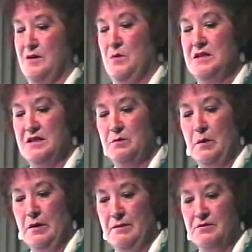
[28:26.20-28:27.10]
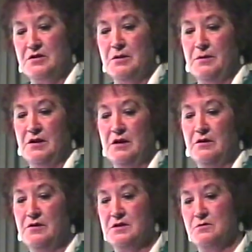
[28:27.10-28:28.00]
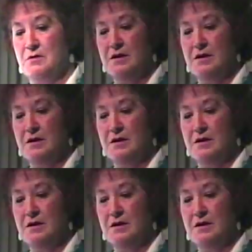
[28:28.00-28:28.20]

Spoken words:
So we did. We went up the top of the hill, and